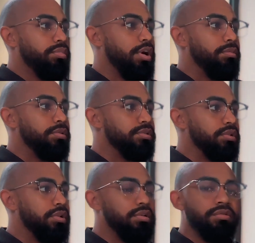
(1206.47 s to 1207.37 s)
pop this
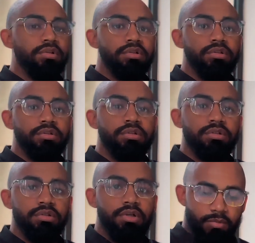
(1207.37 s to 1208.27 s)
glove on.
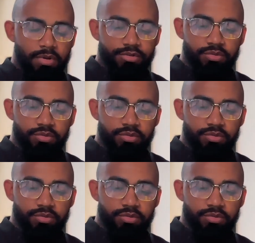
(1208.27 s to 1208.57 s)
Probably